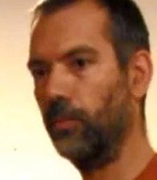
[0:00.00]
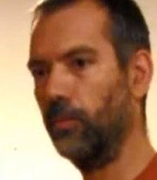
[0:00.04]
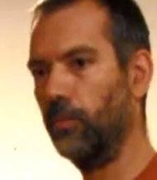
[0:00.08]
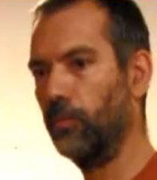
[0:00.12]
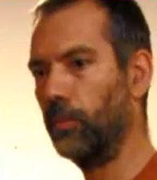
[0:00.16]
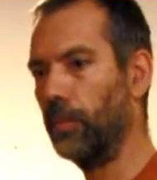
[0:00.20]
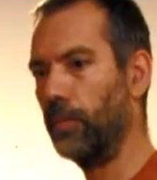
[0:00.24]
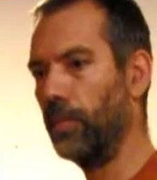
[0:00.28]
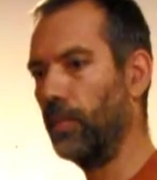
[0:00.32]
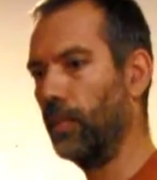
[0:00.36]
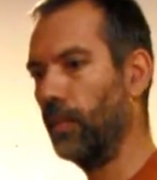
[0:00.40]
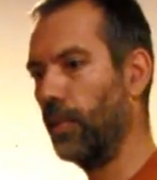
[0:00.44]

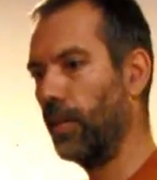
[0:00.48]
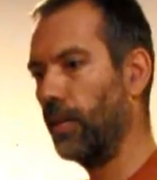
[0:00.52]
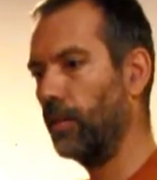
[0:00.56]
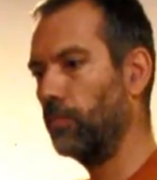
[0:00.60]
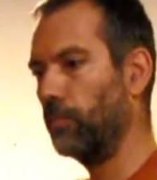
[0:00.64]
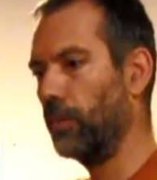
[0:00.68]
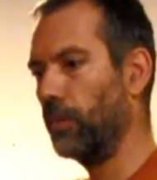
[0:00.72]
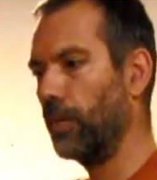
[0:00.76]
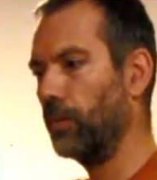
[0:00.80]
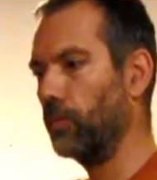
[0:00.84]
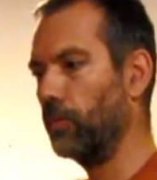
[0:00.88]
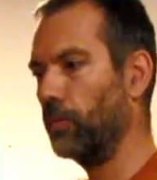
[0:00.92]
realign
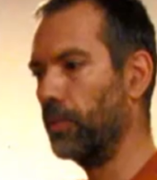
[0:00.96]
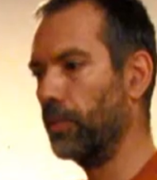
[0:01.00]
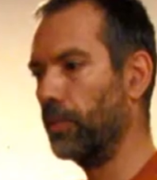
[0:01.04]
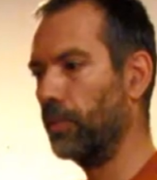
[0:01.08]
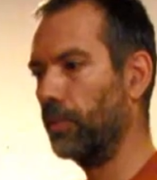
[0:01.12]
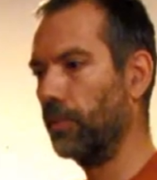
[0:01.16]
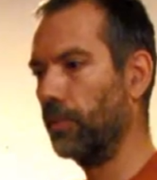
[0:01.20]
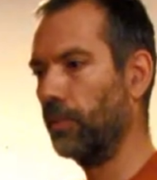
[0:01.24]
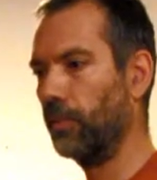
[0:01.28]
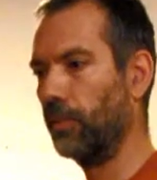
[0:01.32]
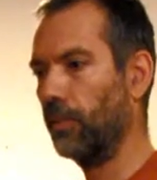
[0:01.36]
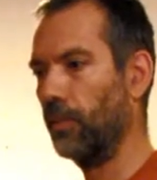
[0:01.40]
my
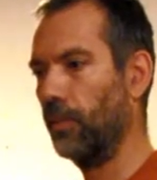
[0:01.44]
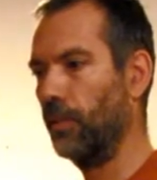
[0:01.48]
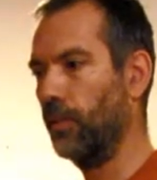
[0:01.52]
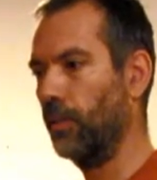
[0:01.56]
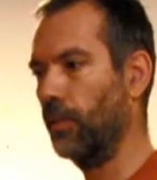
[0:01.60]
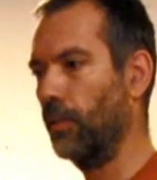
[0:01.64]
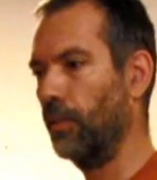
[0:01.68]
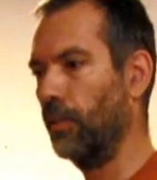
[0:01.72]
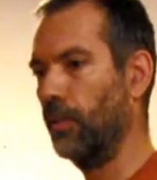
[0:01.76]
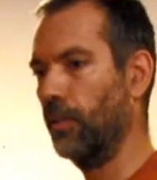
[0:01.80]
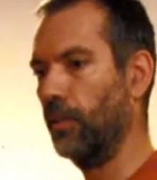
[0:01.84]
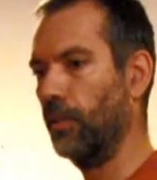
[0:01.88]
wrists
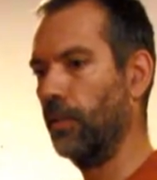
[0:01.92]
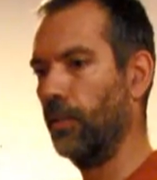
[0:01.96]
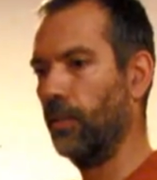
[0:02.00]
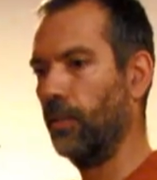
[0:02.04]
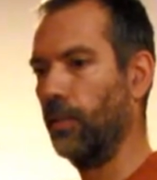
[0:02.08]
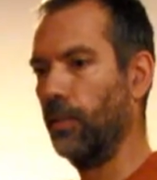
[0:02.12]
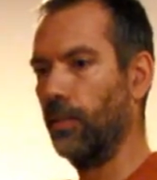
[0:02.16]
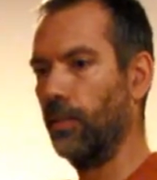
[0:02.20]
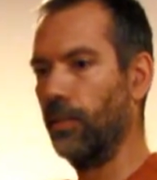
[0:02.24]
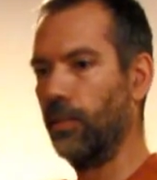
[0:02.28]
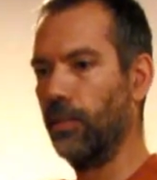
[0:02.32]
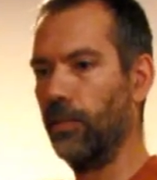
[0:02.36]

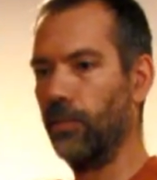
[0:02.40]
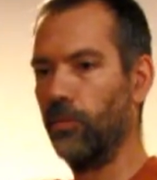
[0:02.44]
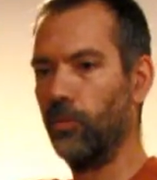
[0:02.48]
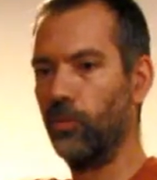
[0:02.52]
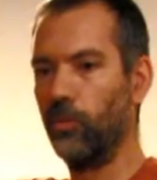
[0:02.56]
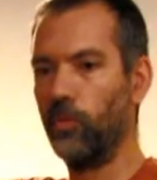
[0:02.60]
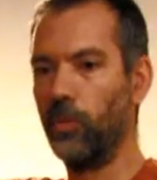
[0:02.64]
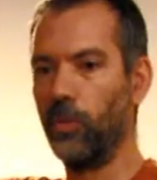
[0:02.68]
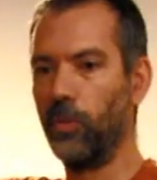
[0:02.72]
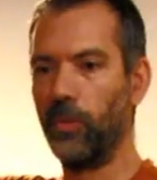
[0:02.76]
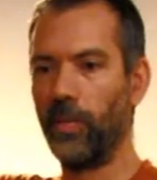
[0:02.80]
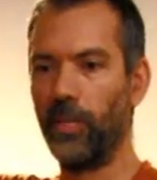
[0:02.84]
to
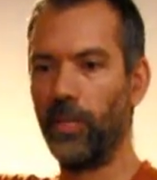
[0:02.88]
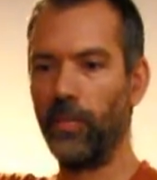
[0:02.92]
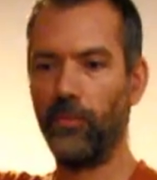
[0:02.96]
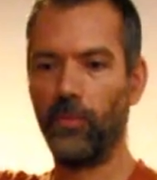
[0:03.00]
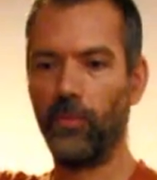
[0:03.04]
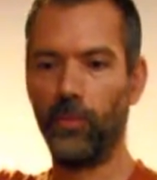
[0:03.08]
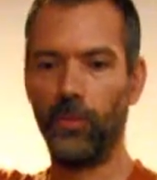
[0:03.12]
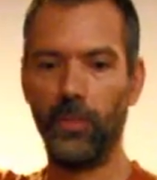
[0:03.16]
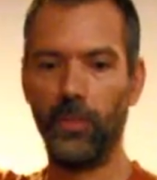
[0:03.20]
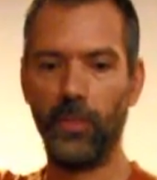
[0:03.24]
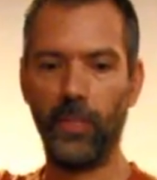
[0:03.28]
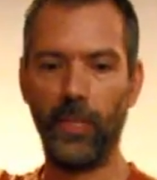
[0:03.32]
be ready
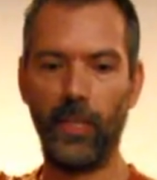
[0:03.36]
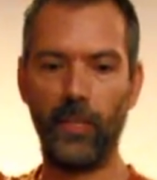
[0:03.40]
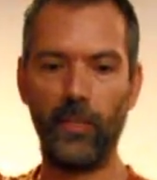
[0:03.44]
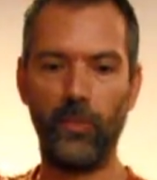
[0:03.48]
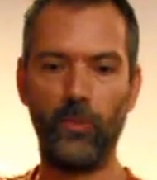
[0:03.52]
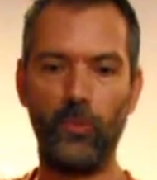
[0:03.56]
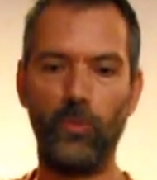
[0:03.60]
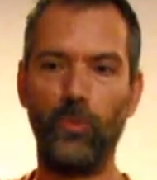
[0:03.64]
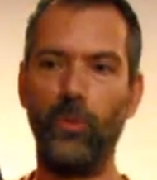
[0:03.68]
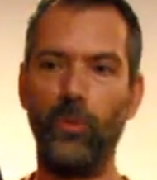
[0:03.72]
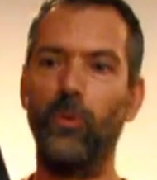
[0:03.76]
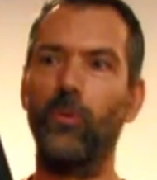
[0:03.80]
for the next
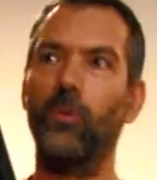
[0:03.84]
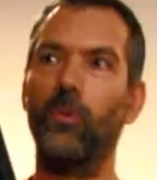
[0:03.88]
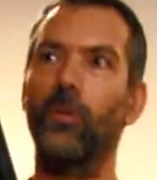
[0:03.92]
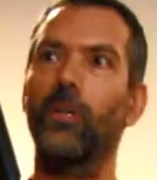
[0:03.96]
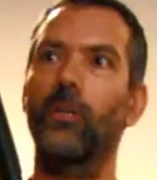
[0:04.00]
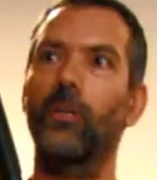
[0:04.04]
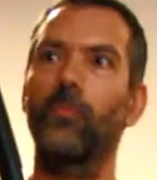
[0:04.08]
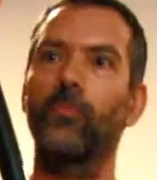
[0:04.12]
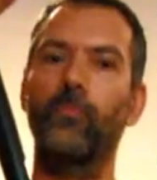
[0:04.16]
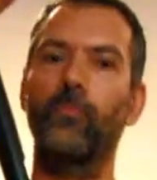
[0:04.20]
stroke.